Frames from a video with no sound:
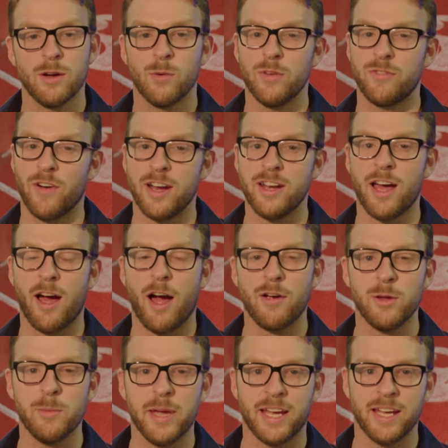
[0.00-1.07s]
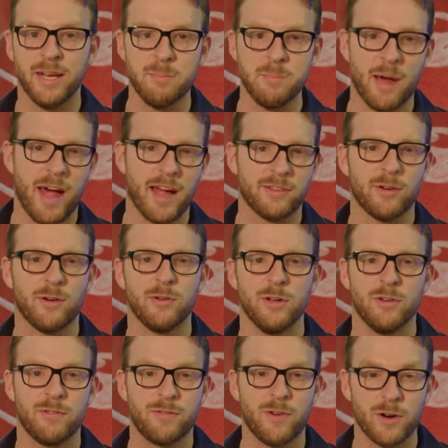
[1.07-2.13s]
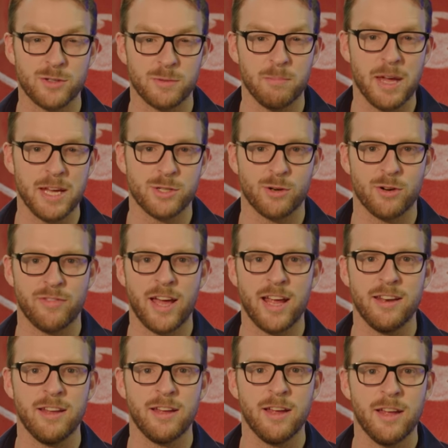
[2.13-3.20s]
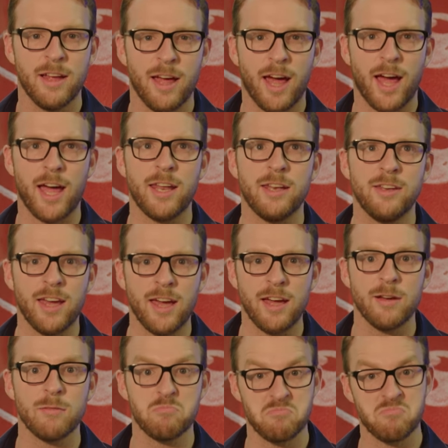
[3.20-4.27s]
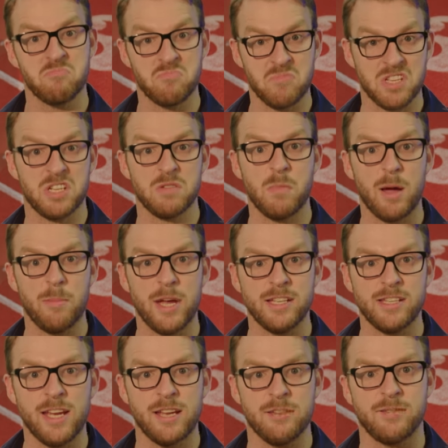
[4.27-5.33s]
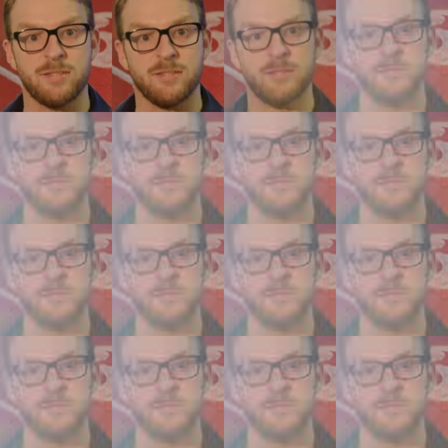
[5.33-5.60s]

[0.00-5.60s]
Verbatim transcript: we find out how you make an impact on your first major event, and uh, this is my mate Dave.